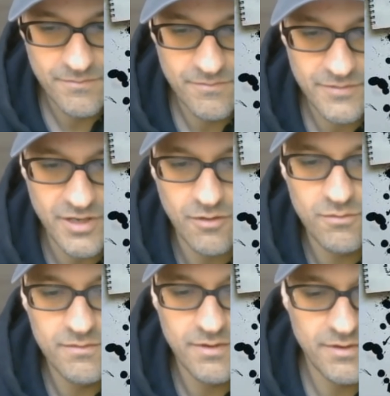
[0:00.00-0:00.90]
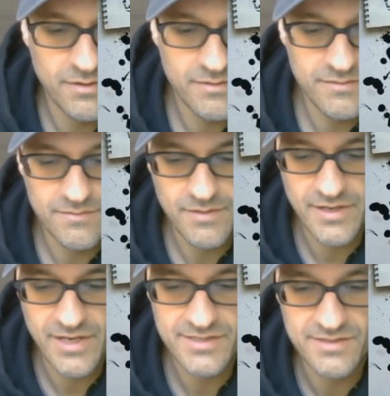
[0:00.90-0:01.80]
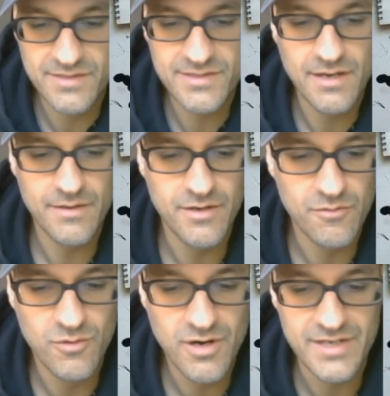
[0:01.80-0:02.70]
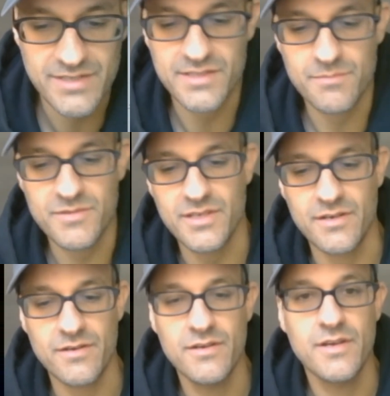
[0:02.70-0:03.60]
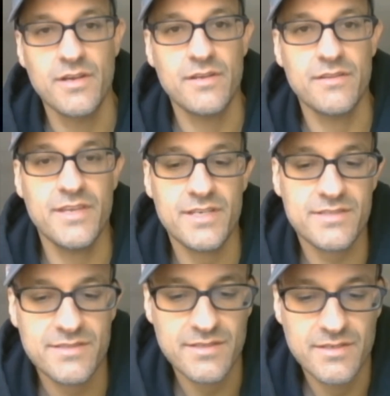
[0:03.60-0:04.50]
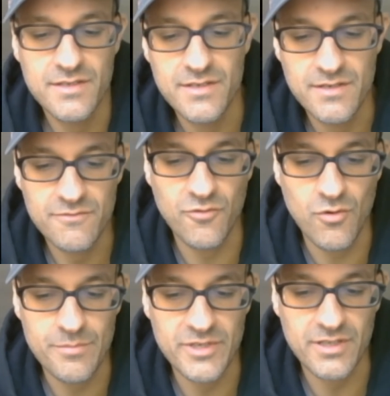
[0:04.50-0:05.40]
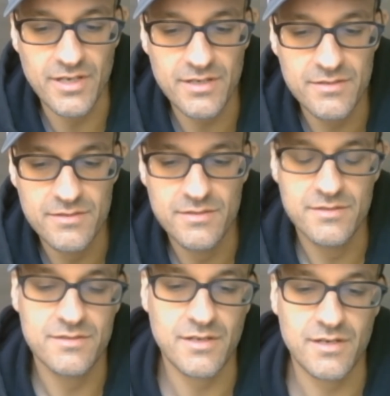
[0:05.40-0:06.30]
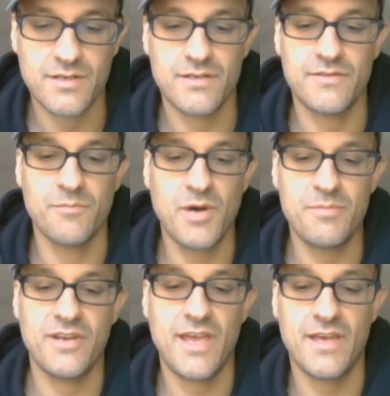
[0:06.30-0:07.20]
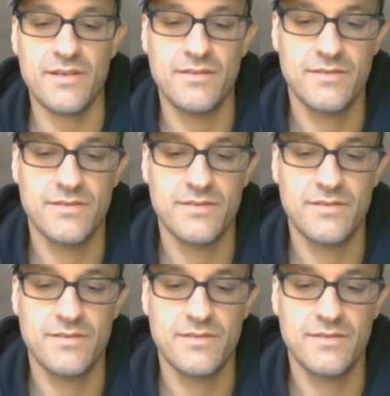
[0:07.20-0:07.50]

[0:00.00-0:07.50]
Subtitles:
you know, I guess this is, you know, we're onto something here. This formula, the Muppet head,